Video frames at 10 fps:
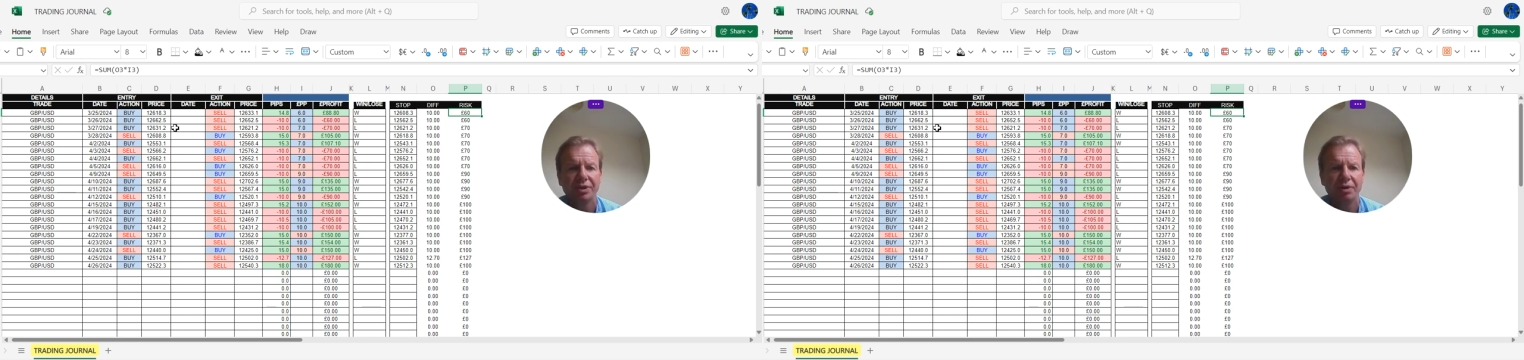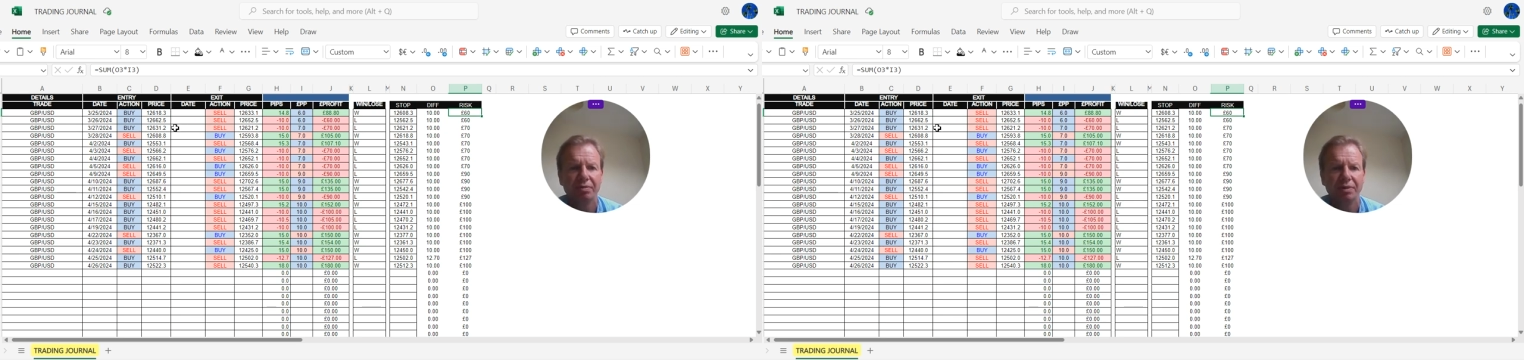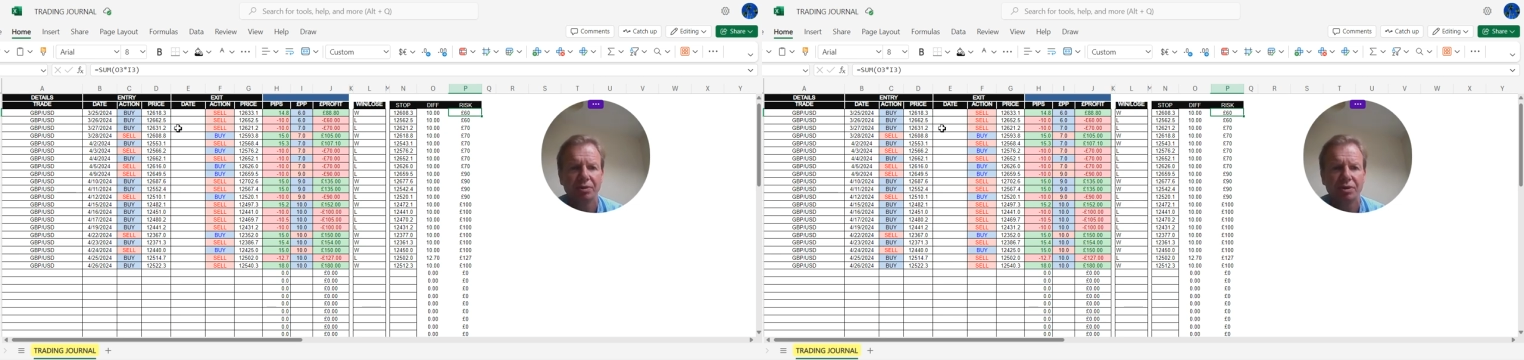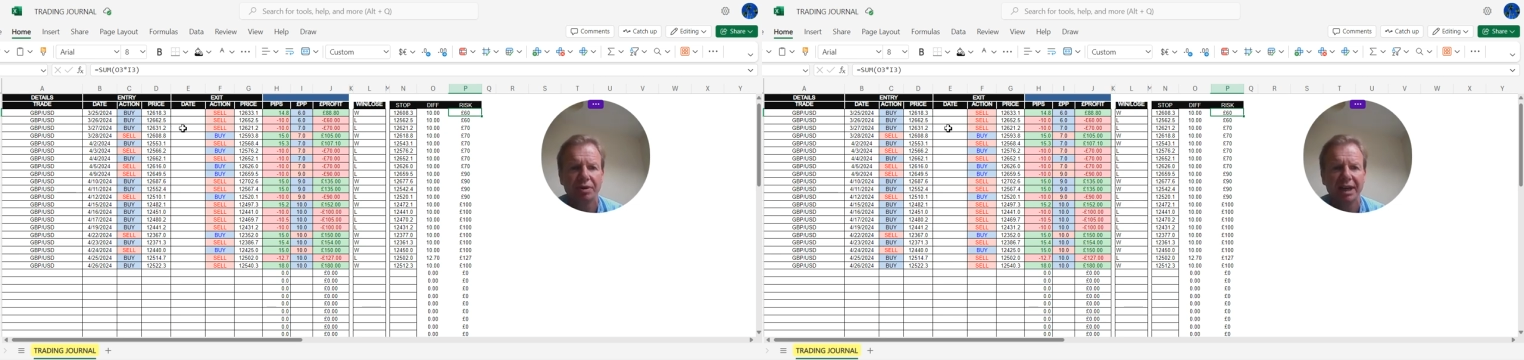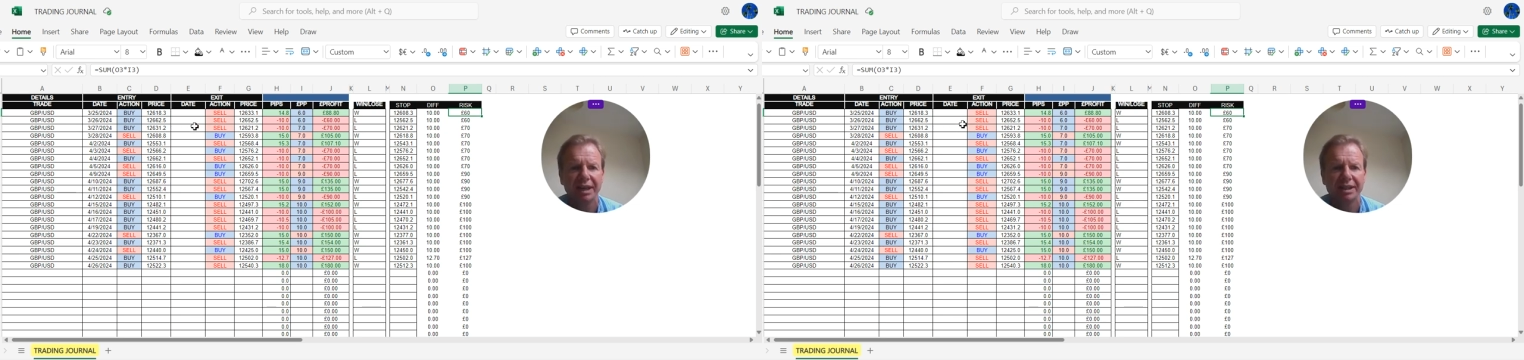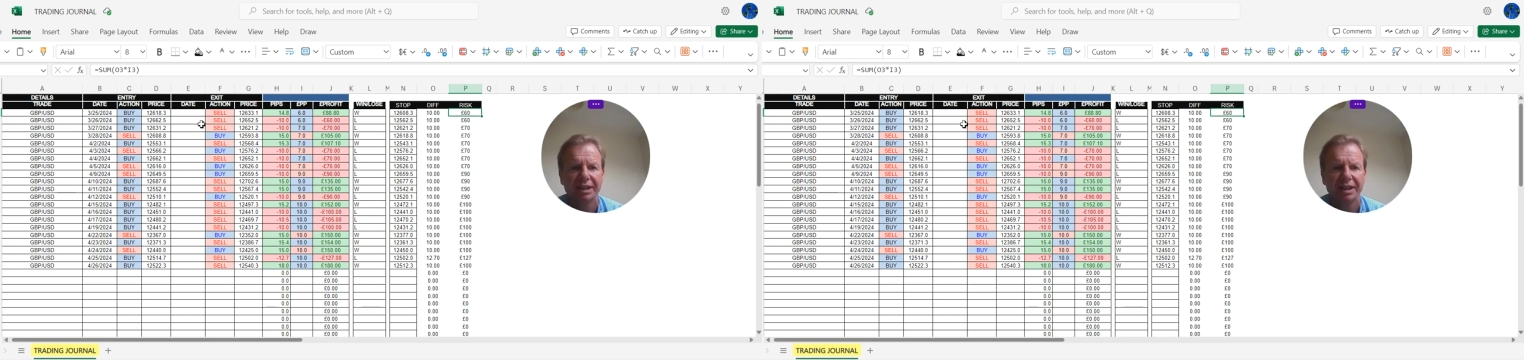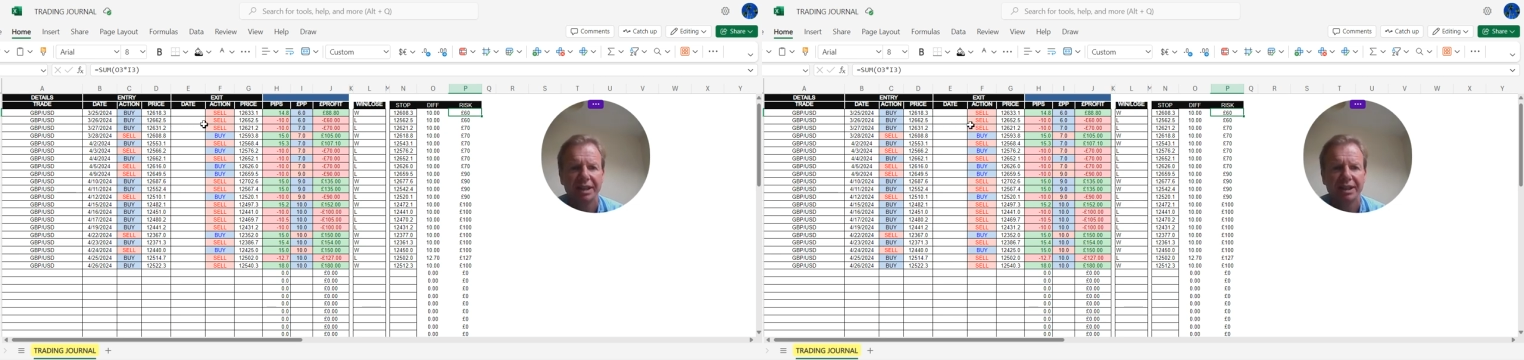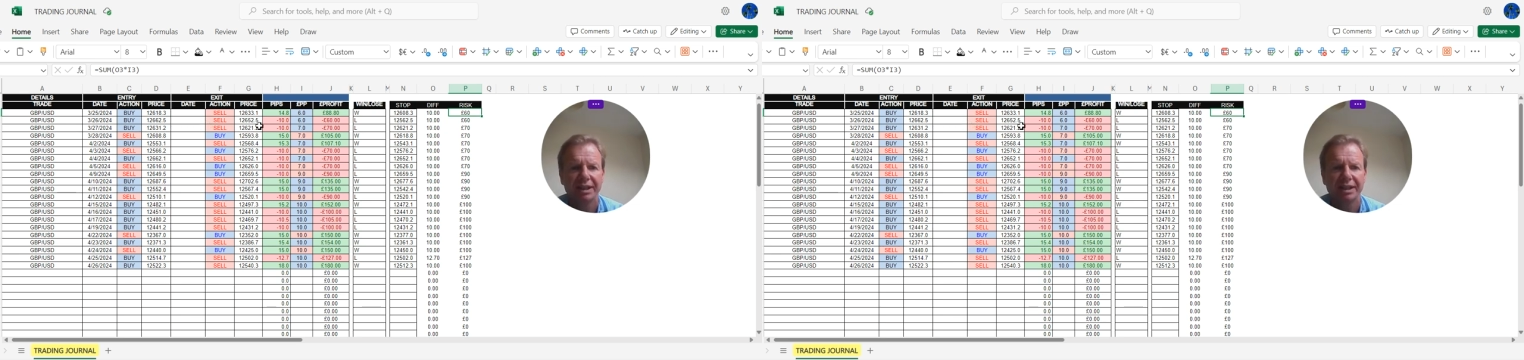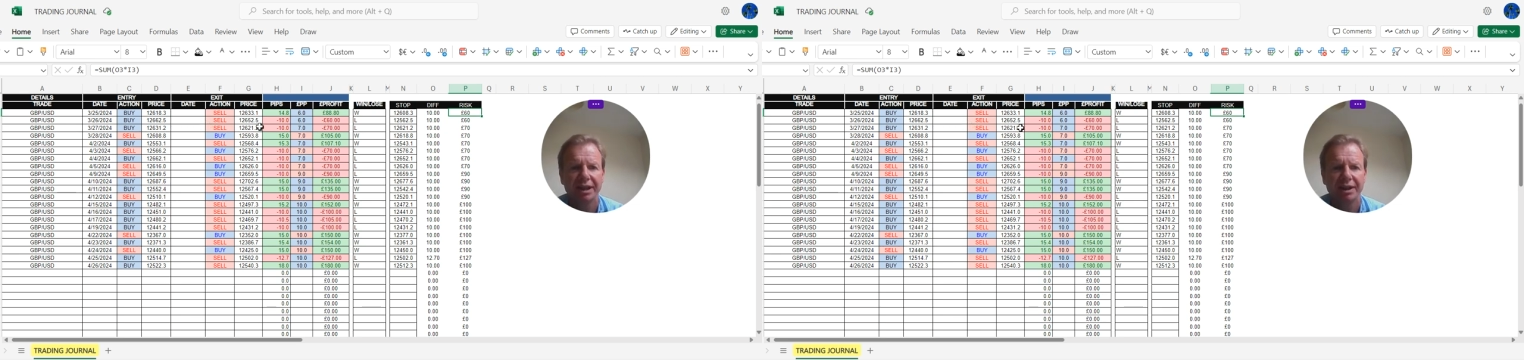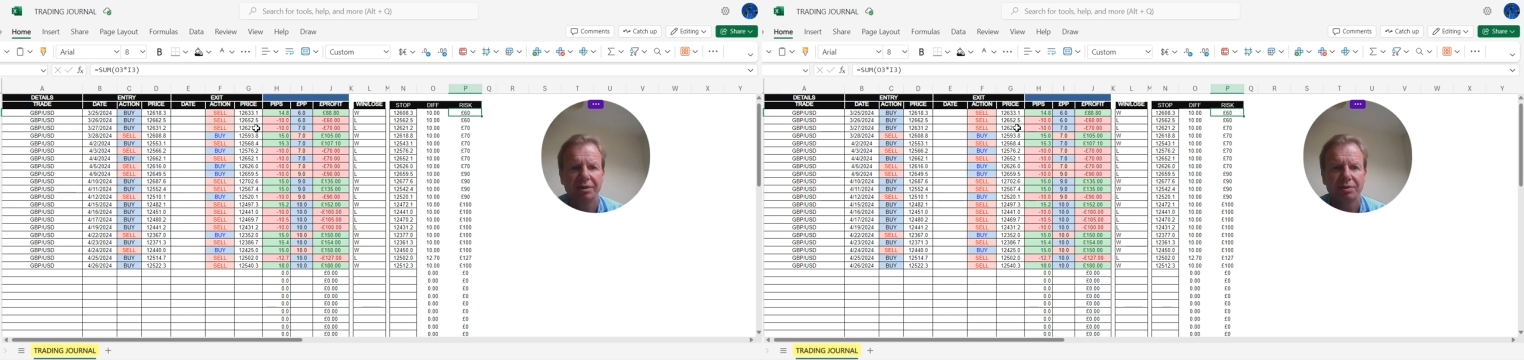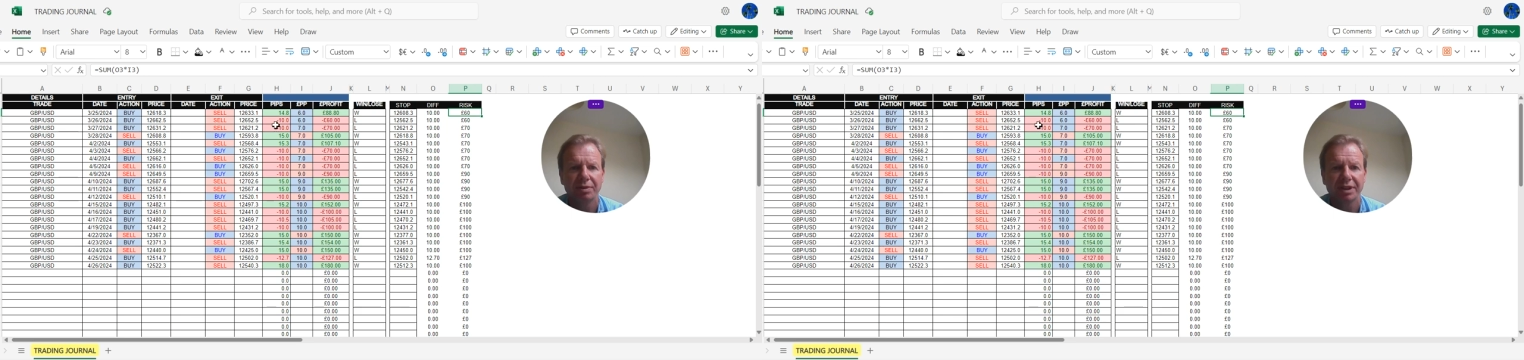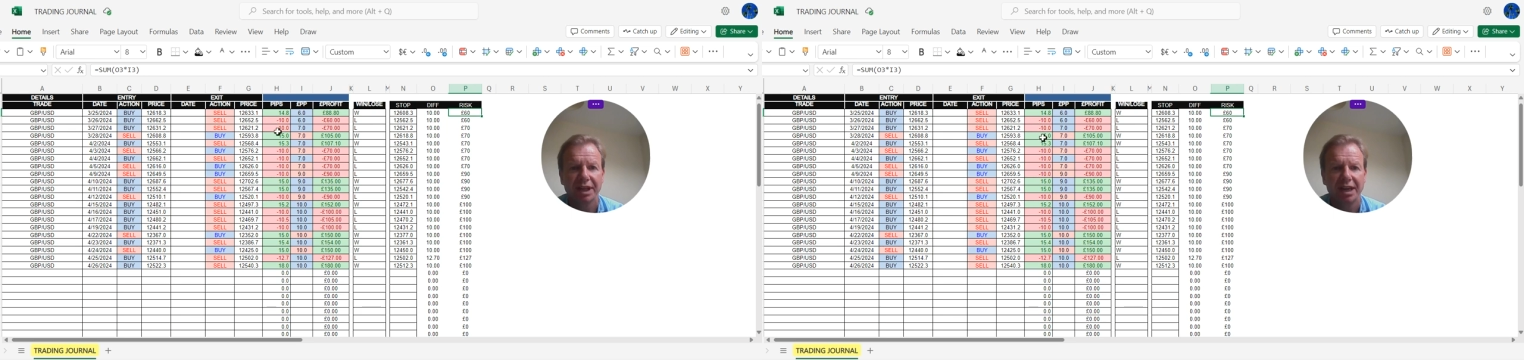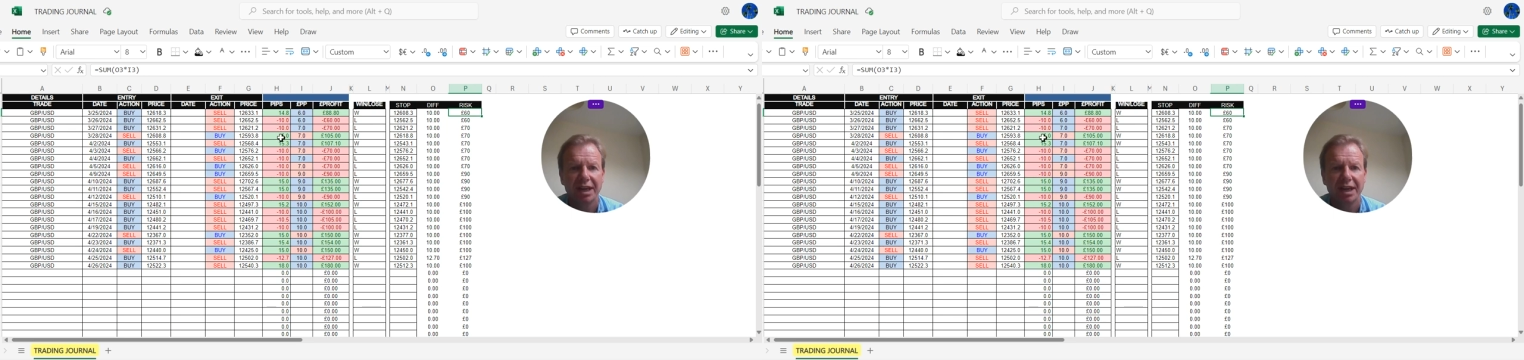they're not real trades. Sell 12.